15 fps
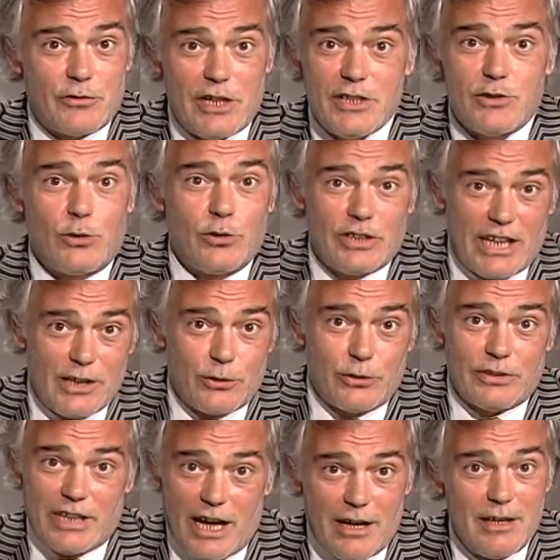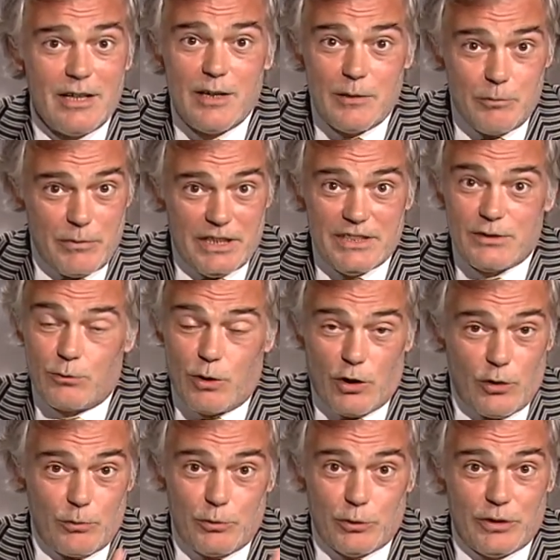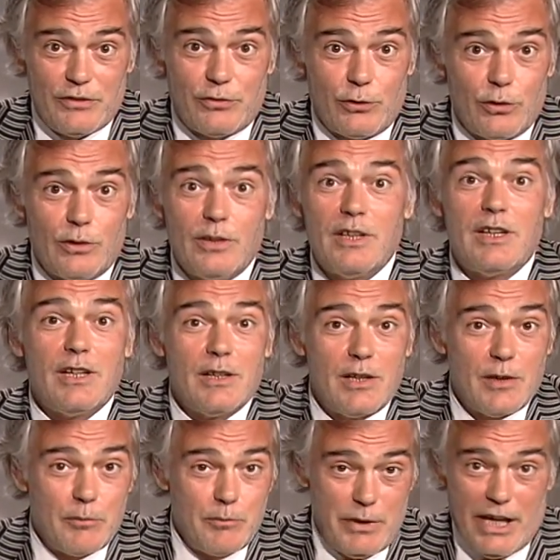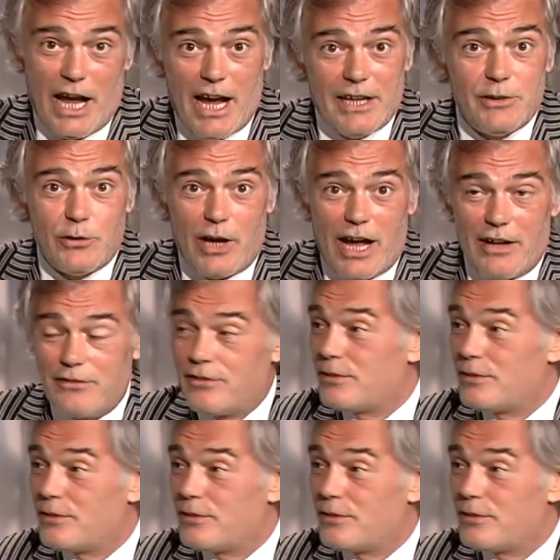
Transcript: French, Au Calcutta means what a beautiful behind you have.